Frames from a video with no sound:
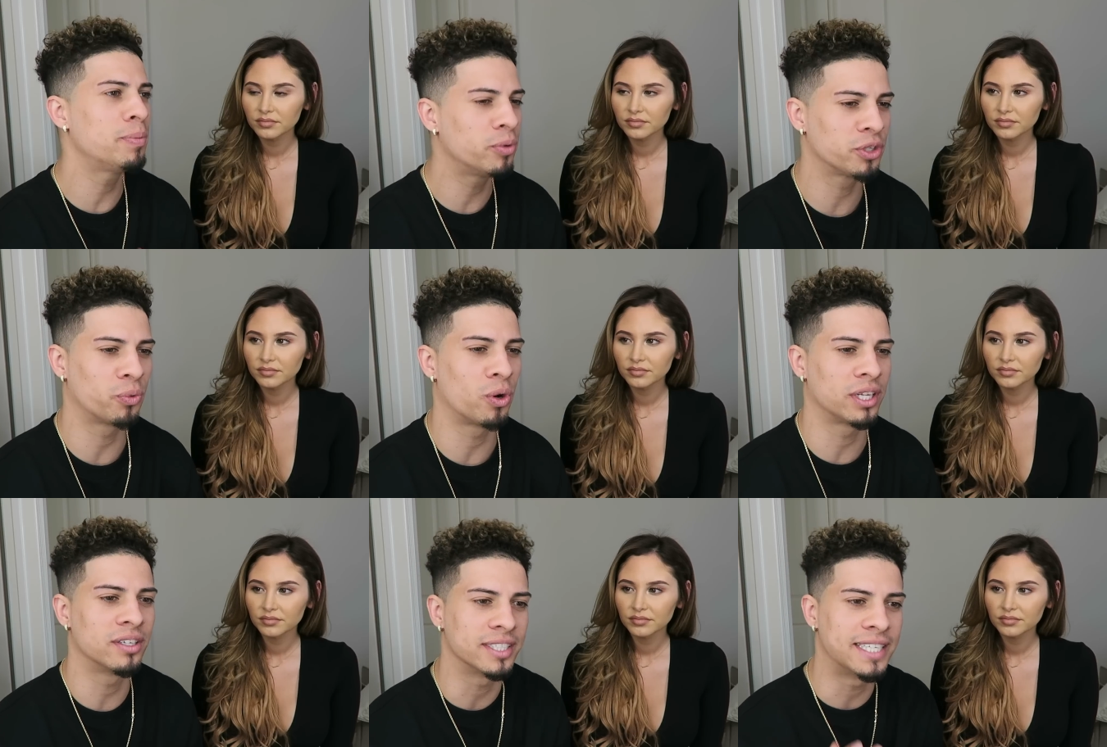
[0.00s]
Speaker 1: people in the world that
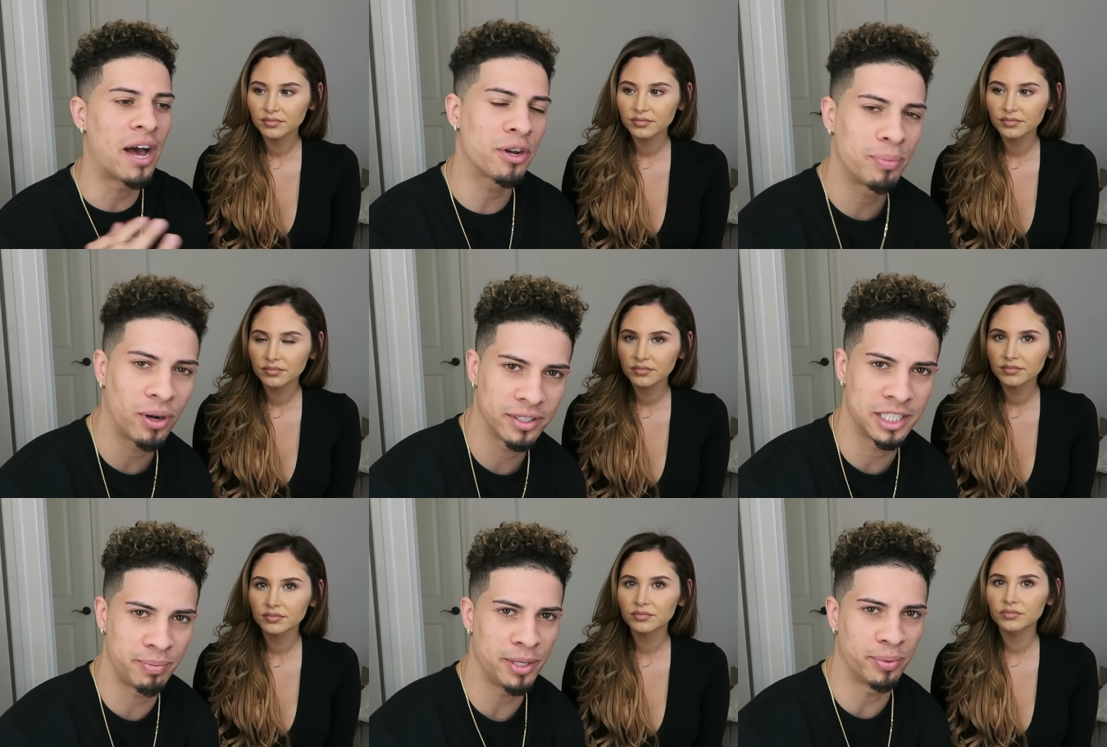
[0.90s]
look down upon
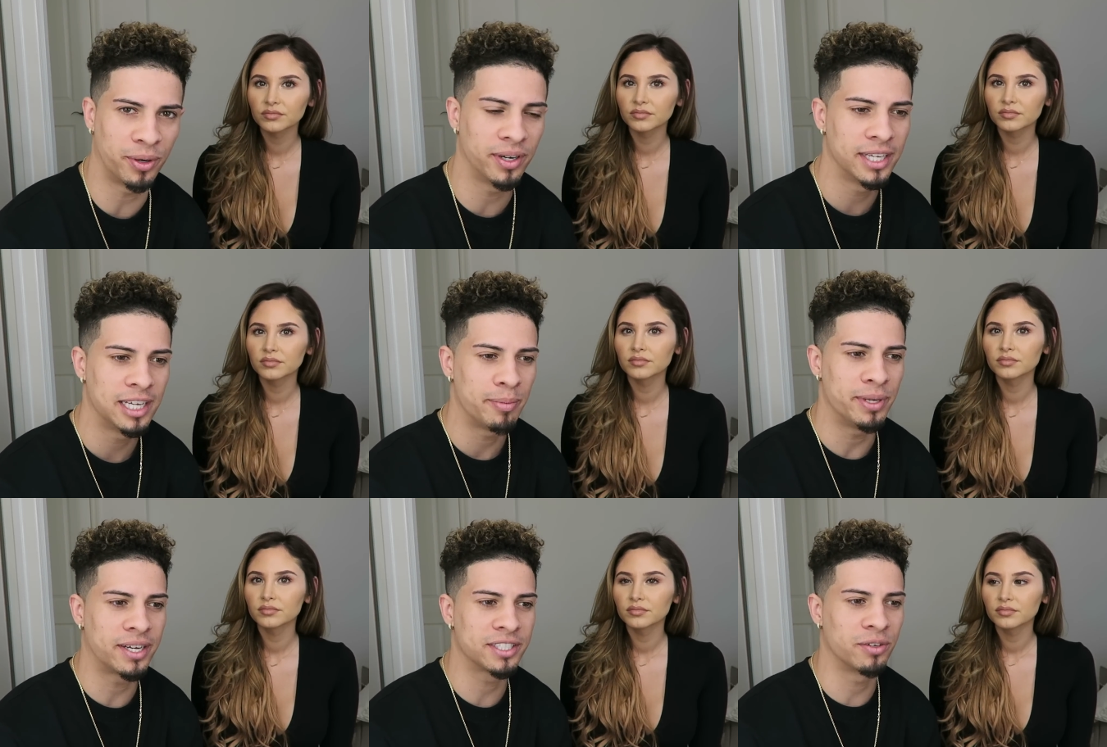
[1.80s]
these people
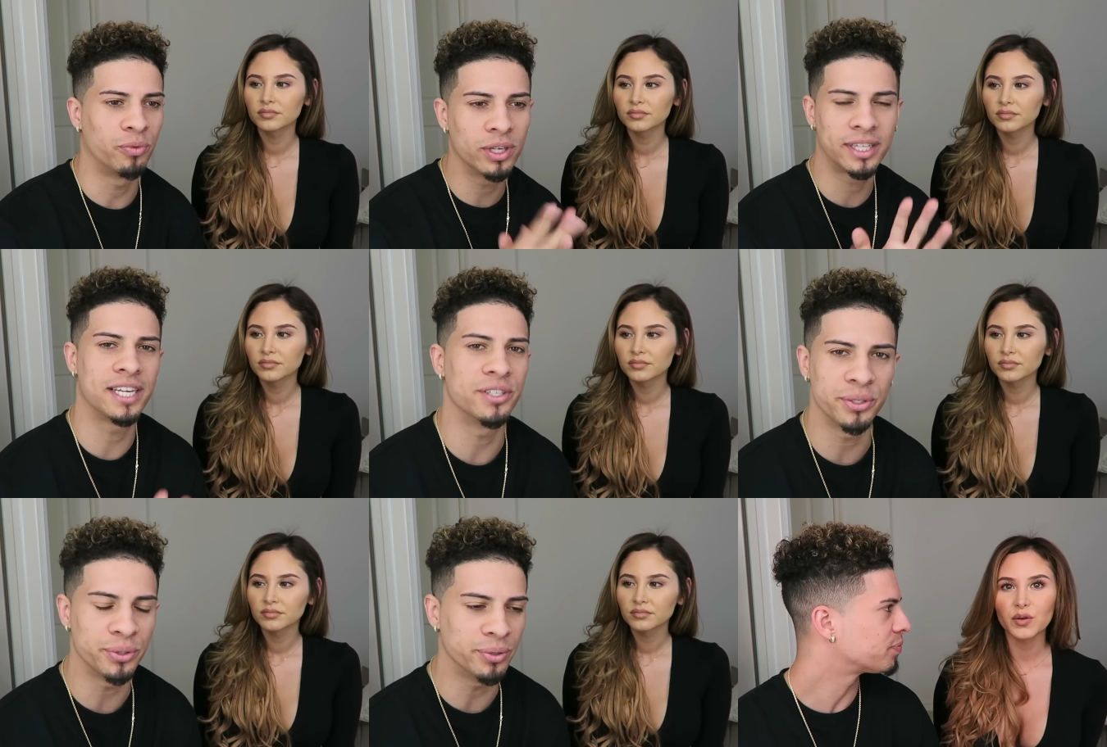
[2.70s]
because of what they
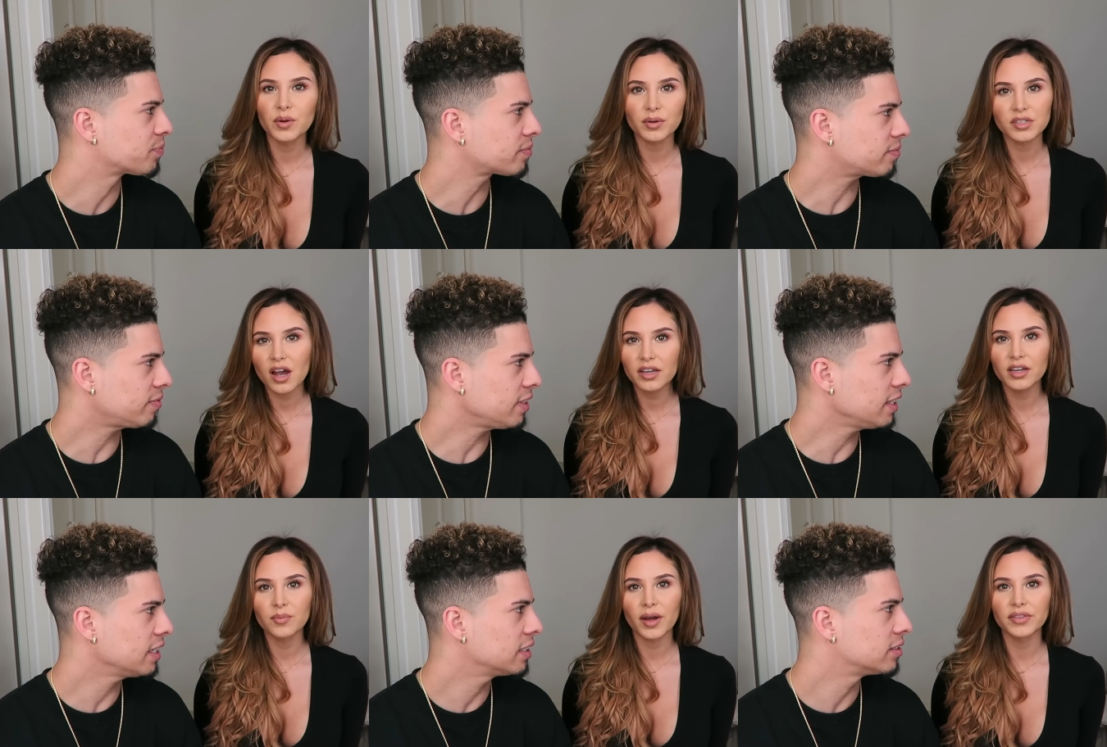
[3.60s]
do. So
Speaker 2: we were
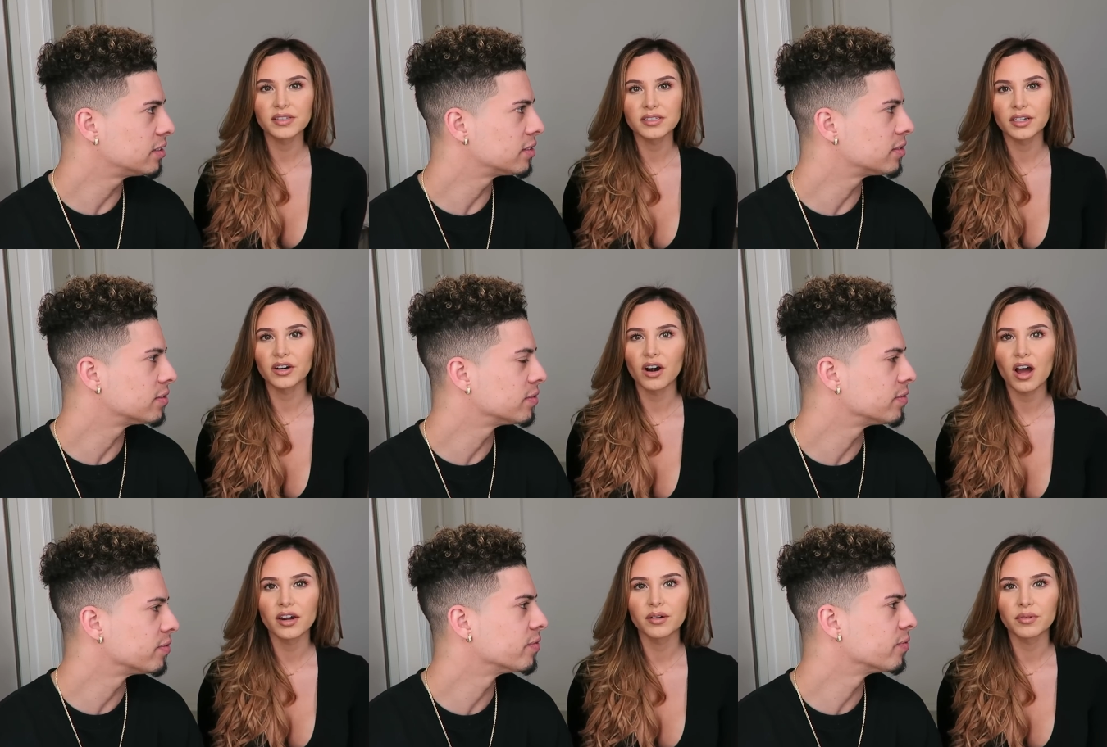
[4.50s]
talking about this later
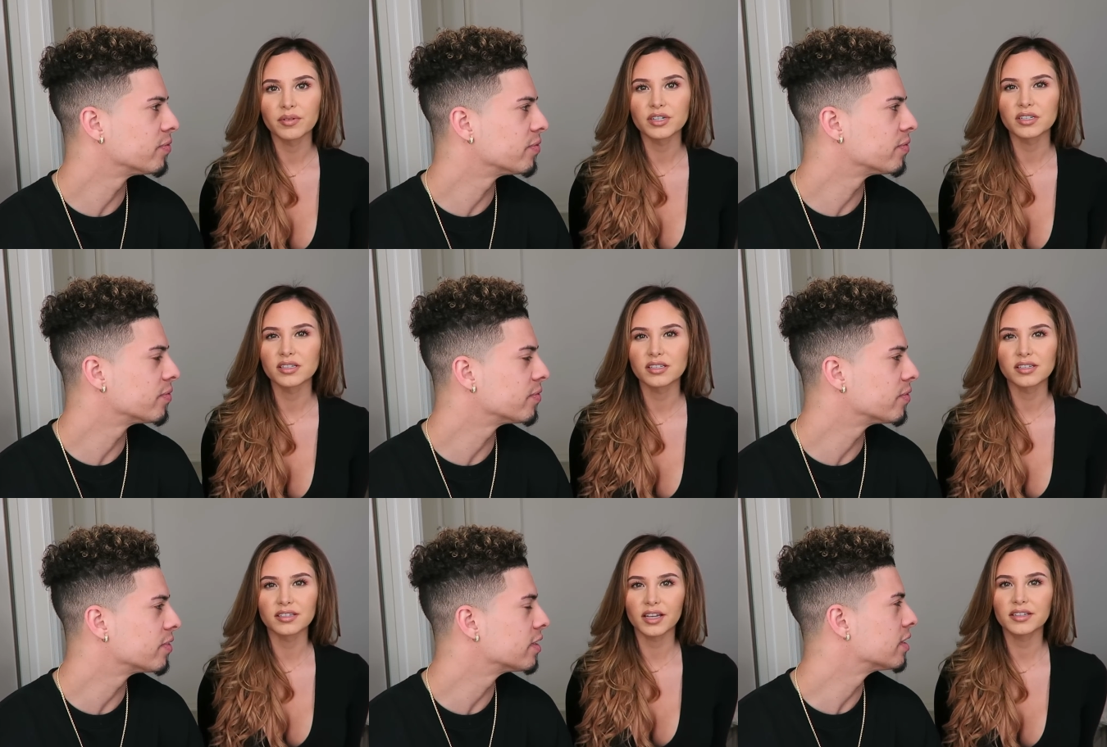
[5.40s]
on and we were just
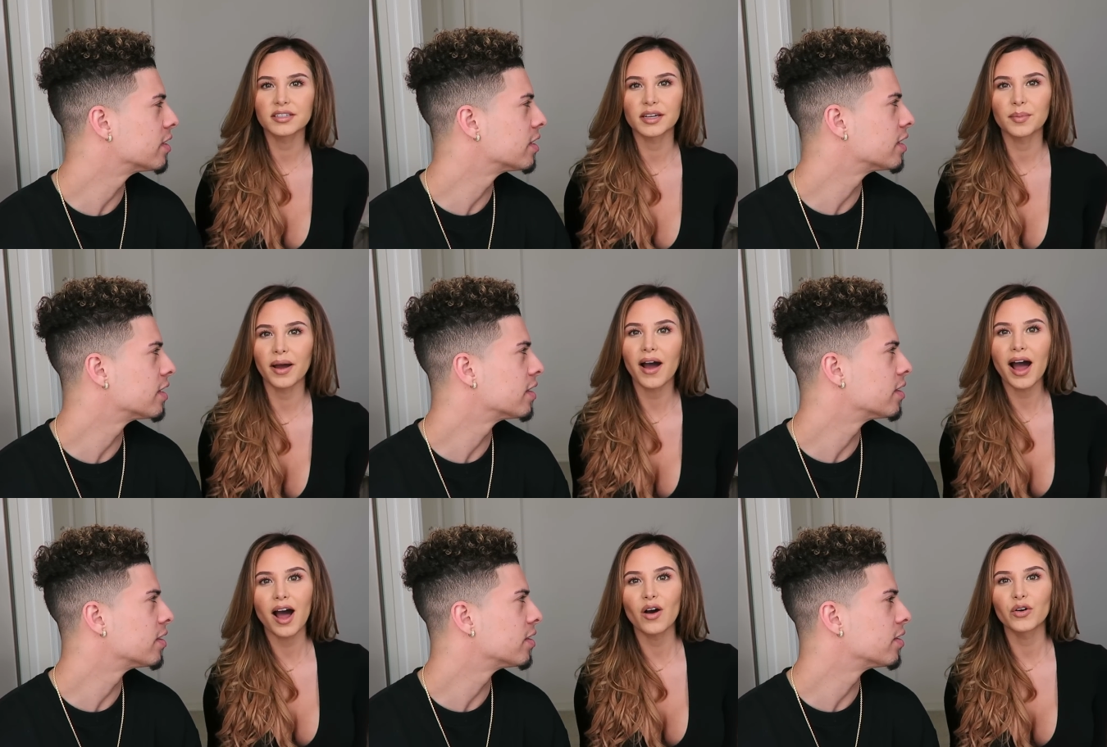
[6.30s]
discussing about
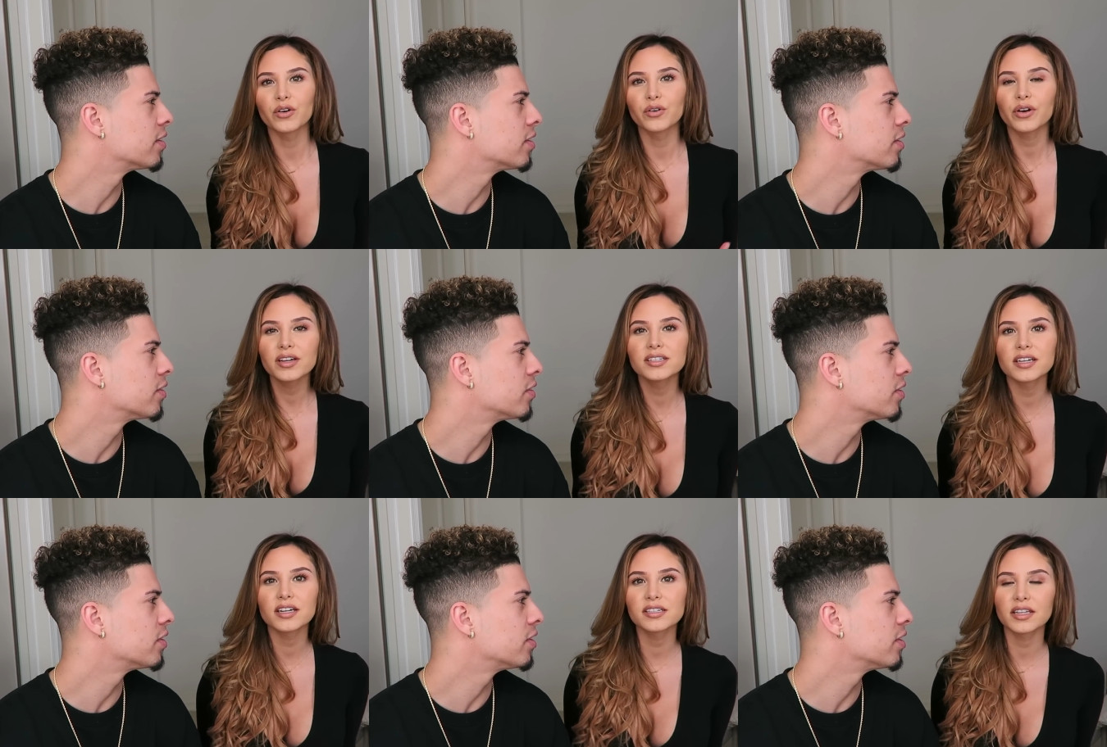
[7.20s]
how crazy
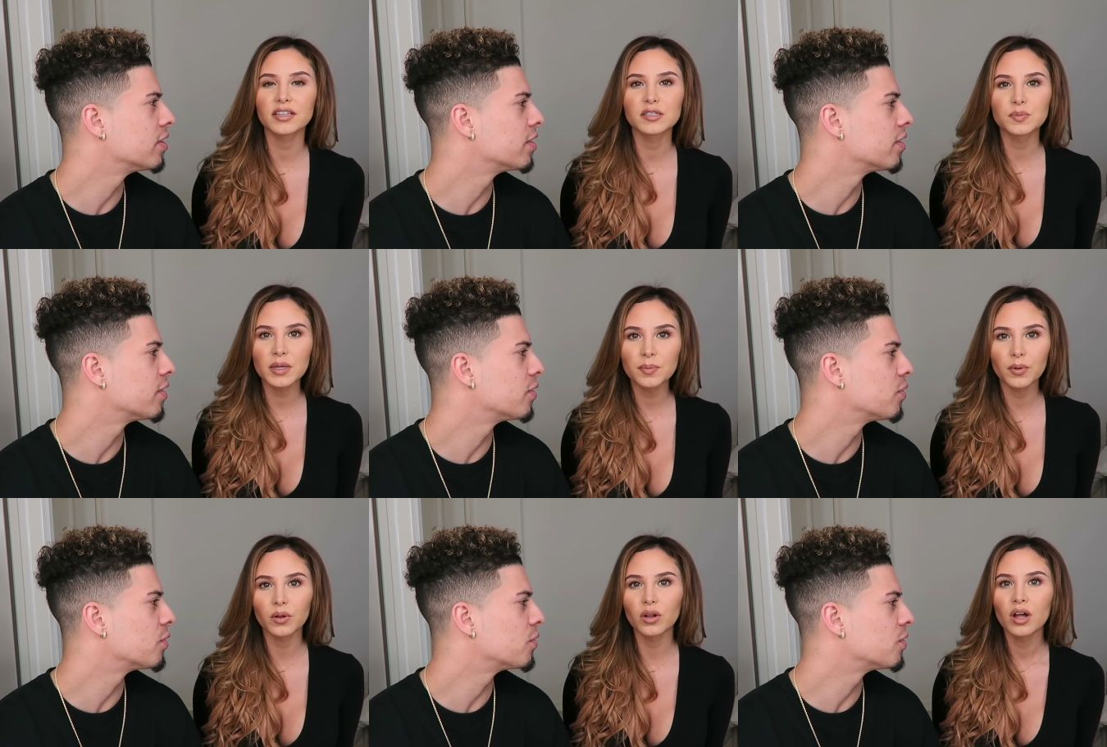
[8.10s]
it is that these
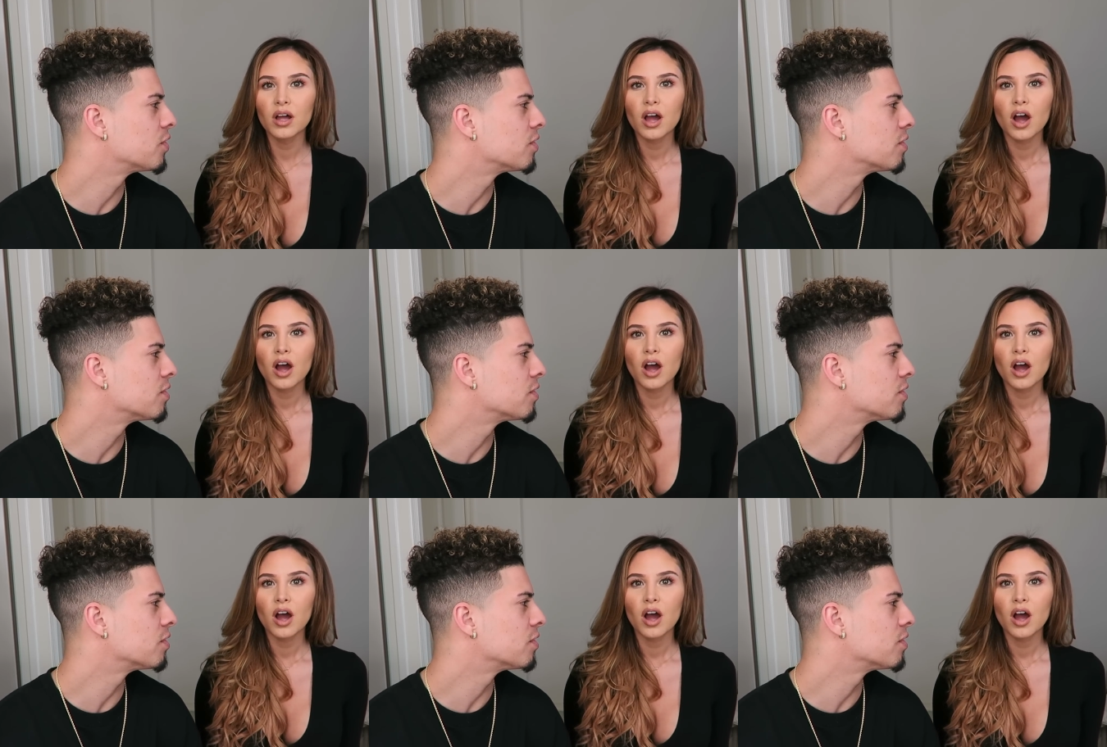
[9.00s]
people